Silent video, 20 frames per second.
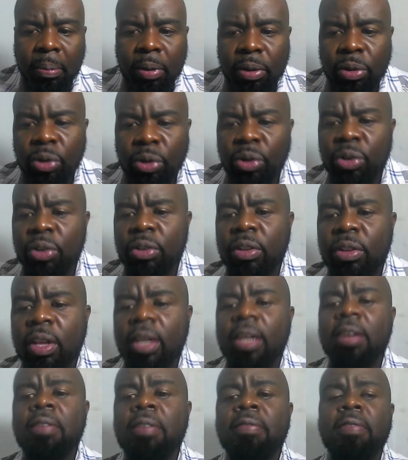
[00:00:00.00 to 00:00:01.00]
The
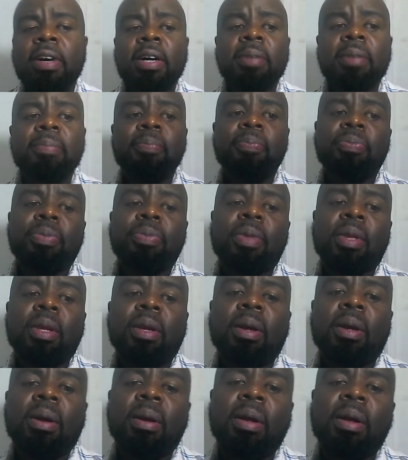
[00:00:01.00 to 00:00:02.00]
liver,
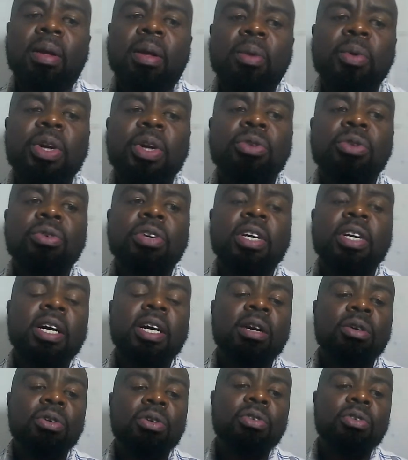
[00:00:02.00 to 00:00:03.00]
when you take a
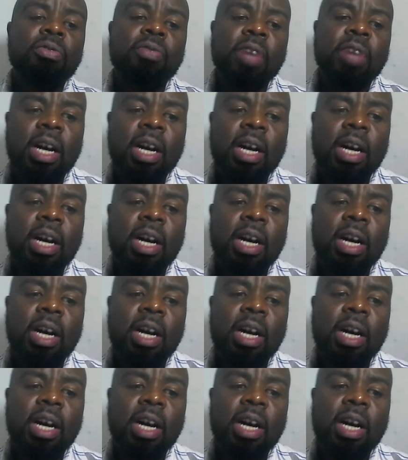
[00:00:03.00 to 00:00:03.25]
lot of